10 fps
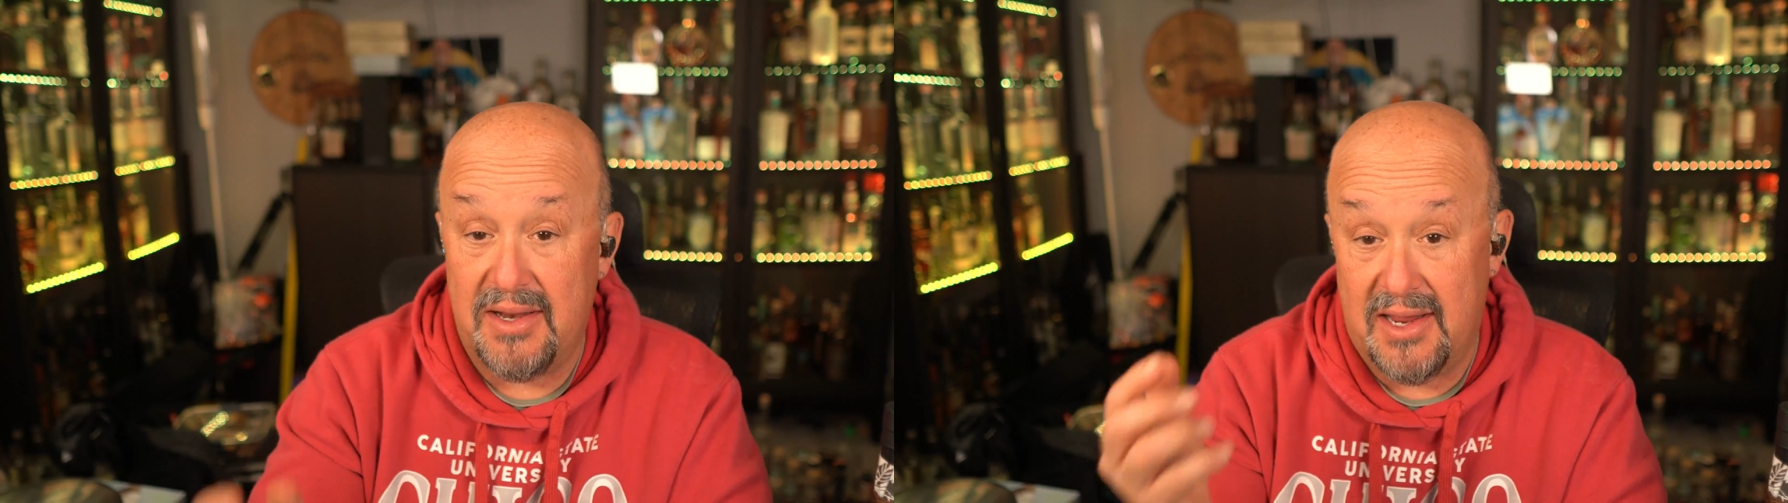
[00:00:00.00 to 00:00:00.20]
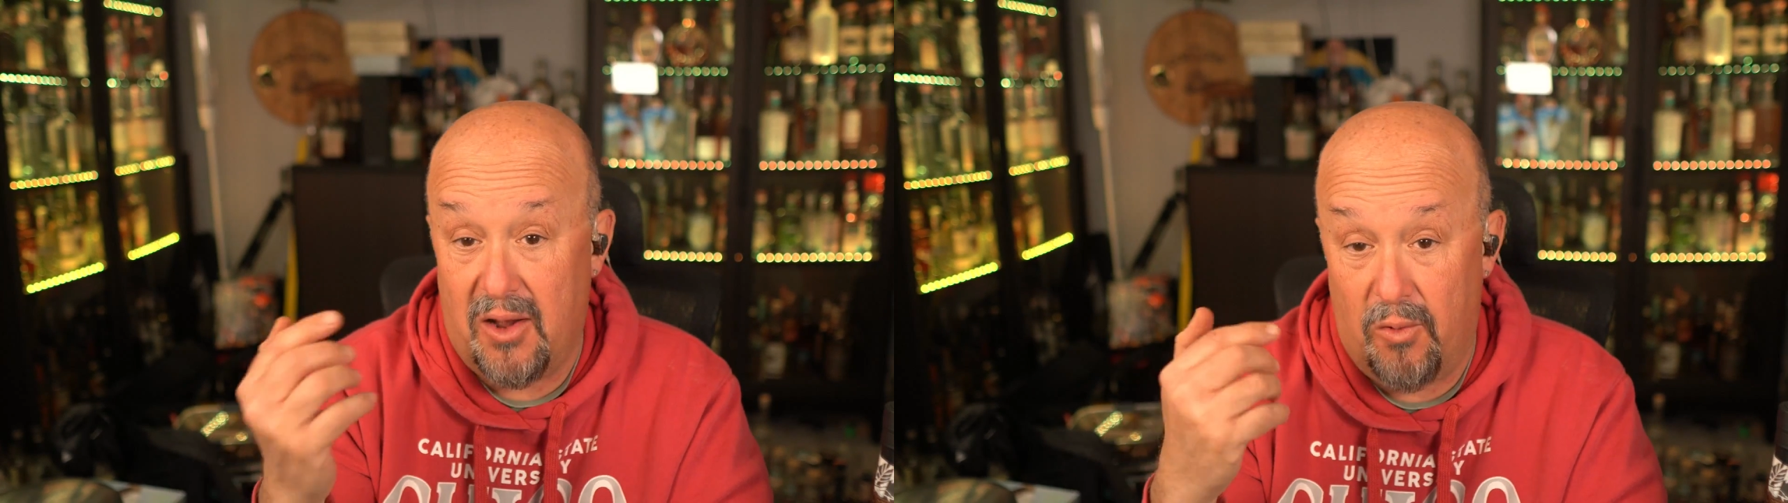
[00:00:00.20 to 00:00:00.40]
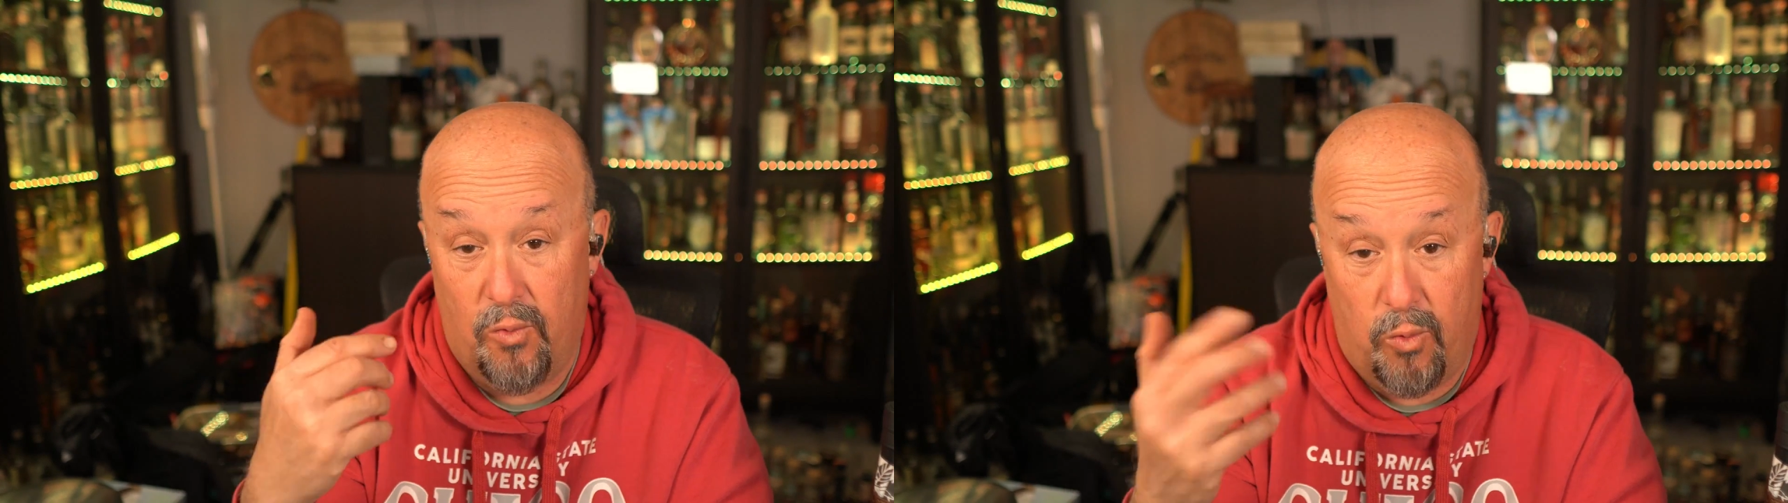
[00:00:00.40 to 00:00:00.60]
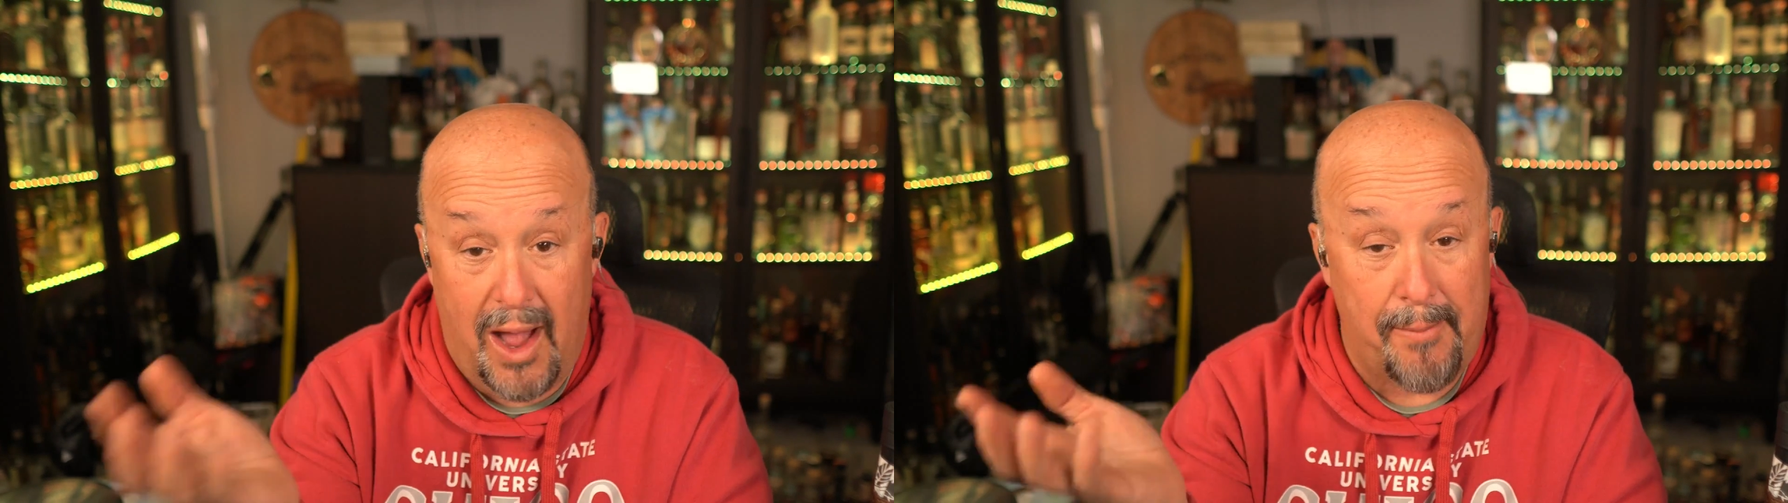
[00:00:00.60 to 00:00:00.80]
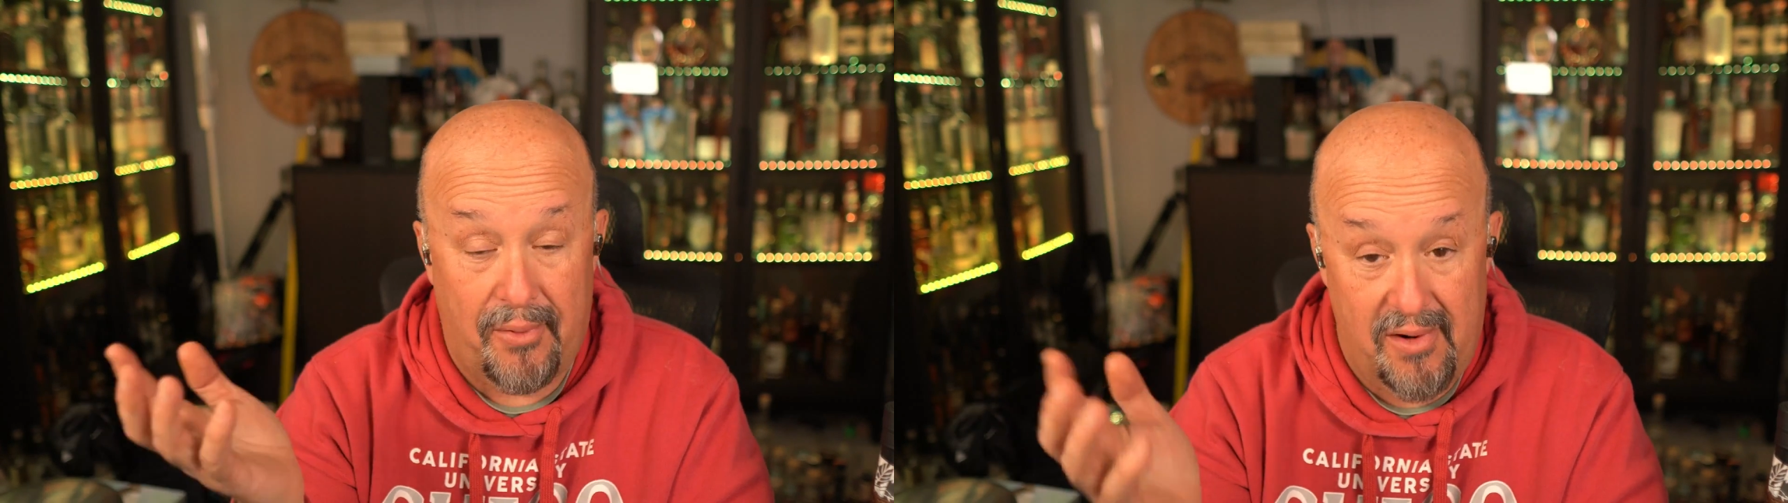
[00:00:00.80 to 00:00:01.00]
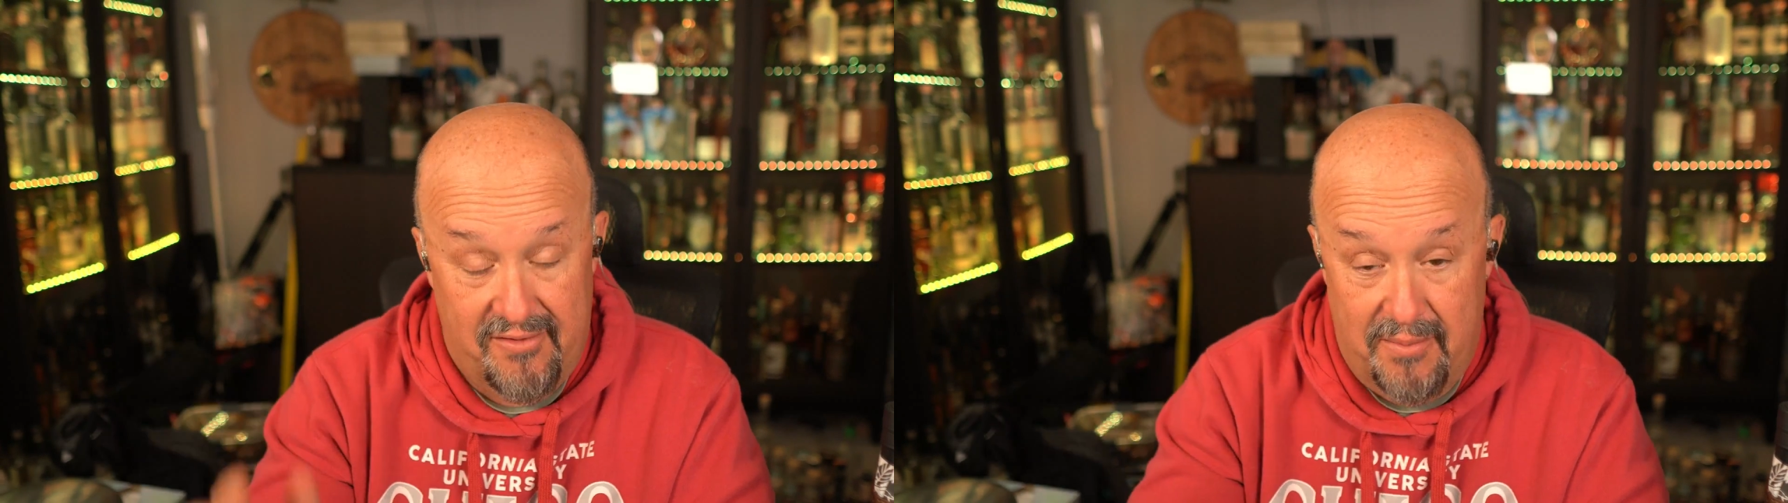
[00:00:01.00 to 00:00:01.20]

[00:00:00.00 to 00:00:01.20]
did a whopper of a